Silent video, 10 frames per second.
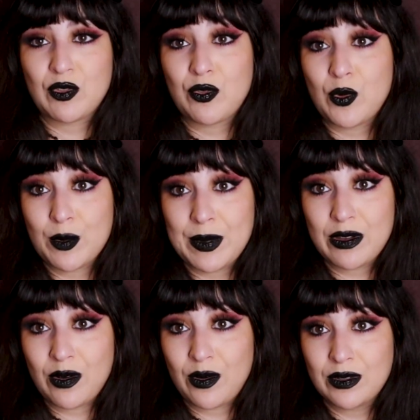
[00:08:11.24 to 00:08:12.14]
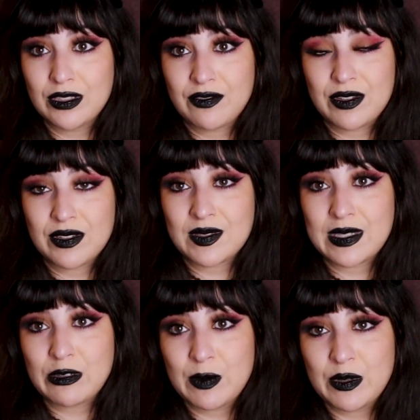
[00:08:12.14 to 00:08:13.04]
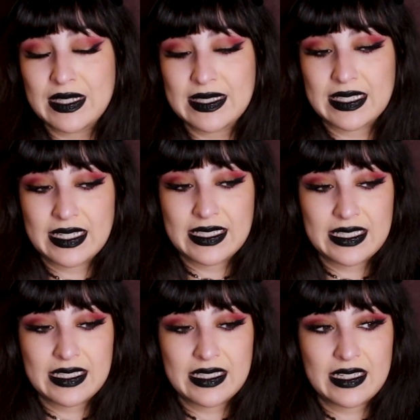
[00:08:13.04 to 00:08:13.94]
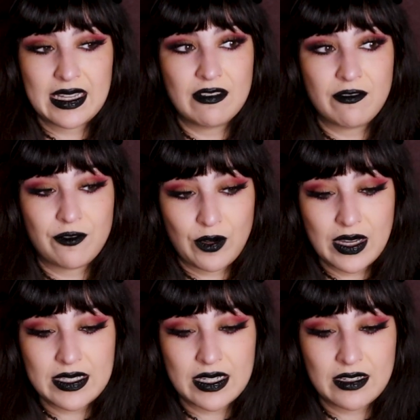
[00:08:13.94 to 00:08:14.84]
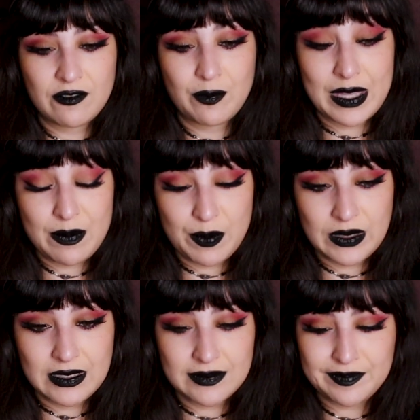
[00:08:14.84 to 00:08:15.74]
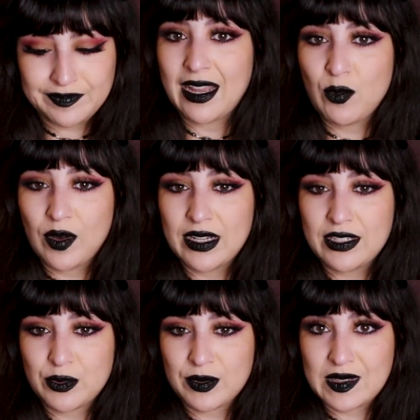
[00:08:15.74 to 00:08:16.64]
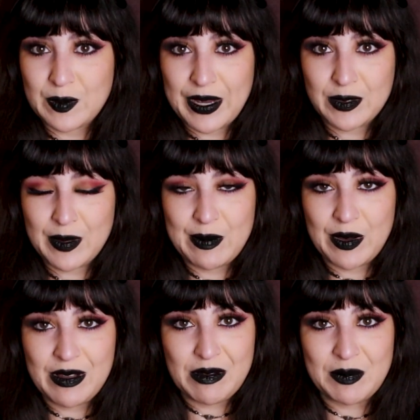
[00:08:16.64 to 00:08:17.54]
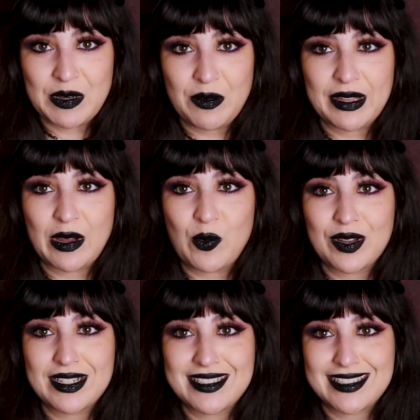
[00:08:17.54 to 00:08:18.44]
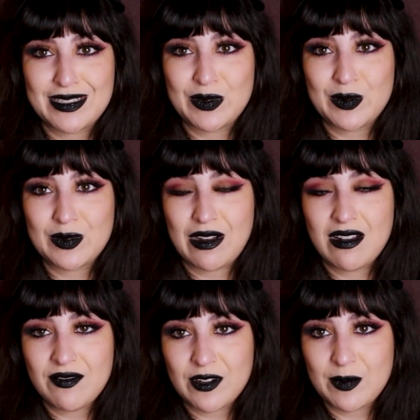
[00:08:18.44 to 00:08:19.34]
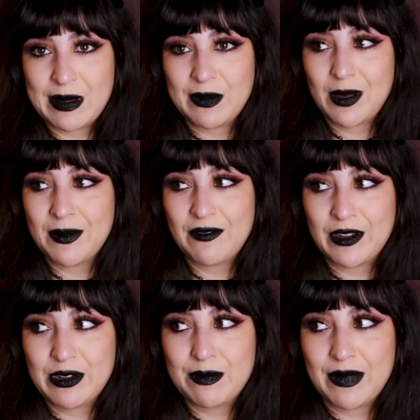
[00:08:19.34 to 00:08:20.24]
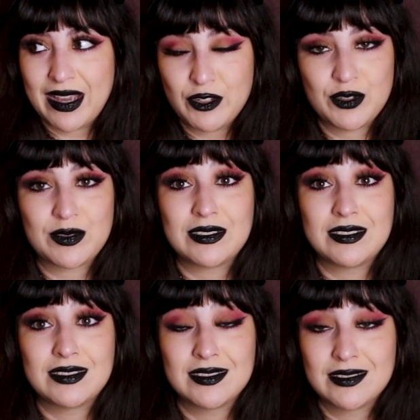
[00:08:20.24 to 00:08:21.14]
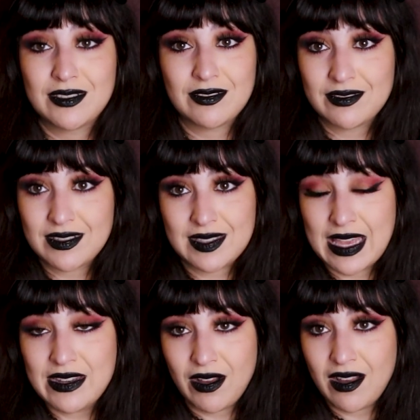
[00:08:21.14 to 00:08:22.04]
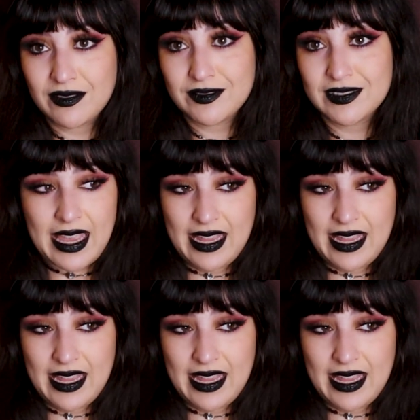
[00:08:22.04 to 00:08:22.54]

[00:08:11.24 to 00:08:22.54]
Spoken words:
performing all of the ceremonies that I did in front of people. I wanted to respect my mom, you know, like I wanted to offer my mom a very magical send-off.